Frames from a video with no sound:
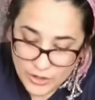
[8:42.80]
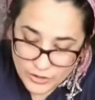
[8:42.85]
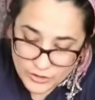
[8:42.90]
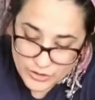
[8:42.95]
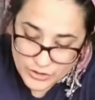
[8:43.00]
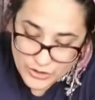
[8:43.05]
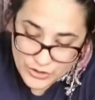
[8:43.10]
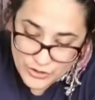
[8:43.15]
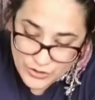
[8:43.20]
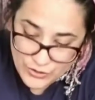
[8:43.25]

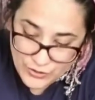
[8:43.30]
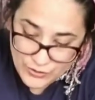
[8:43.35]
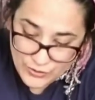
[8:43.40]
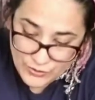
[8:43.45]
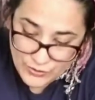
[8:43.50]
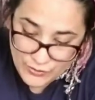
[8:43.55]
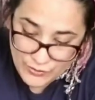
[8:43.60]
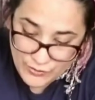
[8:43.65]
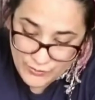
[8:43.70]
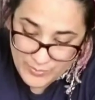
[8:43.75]

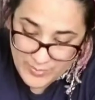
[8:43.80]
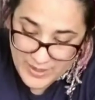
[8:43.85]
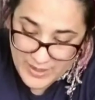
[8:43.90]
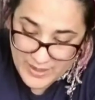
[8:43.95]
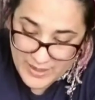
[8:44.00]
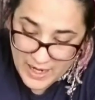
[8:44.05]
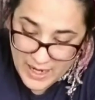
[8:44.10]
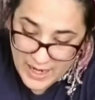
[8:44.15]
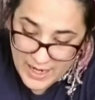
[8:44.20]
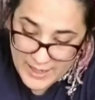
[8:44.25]
Two
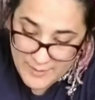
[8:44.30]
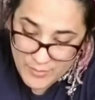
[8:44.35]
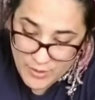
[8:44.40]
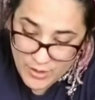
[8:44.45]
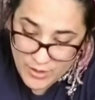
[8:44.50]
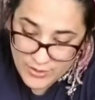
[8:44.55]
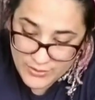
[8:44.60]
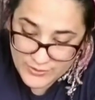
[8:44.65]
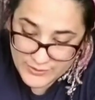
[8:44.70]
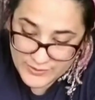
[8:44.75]
big
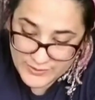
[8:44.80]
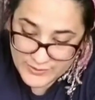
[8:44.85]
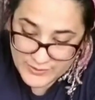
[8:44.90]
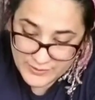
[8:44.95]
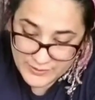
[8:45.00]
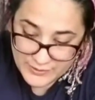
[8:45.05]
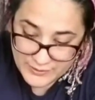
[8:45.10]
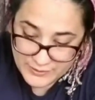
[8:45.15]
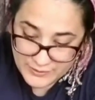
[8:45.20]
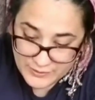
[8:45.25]
eyeballs
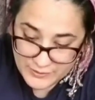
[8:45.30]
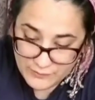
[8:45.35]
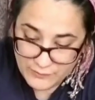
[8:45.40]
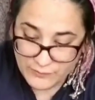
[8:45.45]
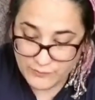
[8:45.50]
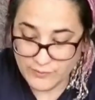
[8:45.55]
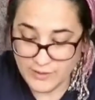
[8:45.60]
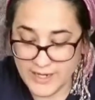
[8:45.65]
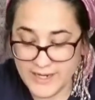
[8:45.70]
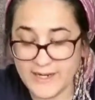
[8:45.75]

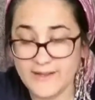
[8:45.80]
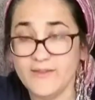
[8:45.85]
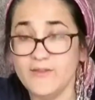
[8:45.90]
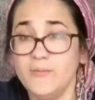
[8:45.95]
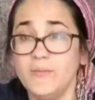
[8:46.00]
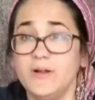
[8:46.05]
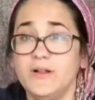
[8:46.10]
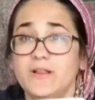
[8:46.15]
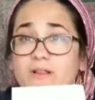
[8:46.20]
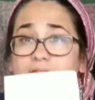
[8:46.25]
right in the
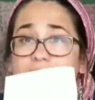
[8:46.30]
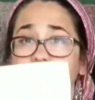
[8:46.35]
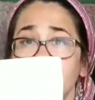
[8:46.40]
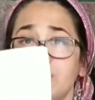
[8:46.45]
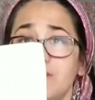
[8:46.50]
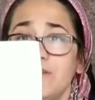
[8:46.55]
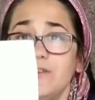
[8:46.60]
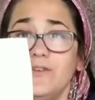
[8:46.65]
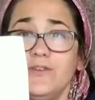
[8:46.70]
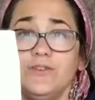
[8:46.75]
middle of the
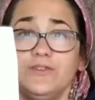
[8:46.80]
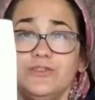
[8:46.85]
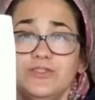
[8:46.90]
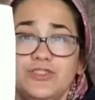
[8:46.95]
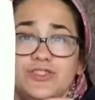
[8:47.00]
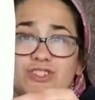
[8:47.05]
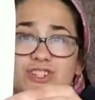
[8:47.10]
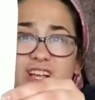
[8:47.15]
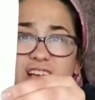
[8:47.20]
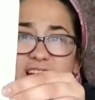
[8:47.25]
circle.
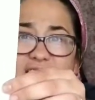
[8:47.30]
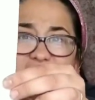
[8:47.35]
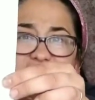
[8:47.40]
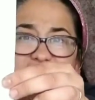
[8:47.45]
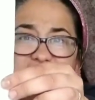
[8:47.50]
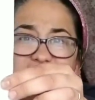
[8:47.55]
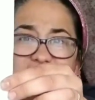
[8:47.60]
Just